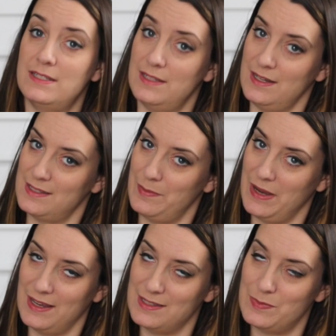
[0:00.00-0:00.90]
Disney is a
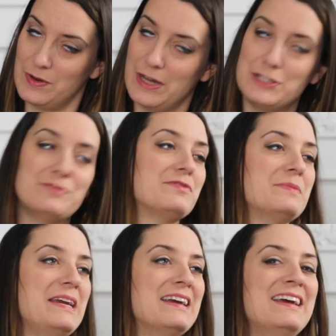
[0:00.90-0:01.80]
big inspiration for
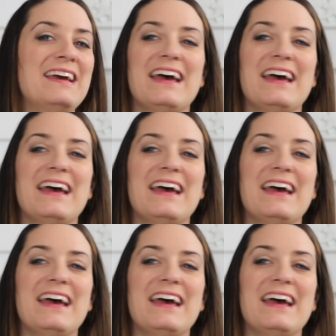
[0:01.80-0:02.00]
me.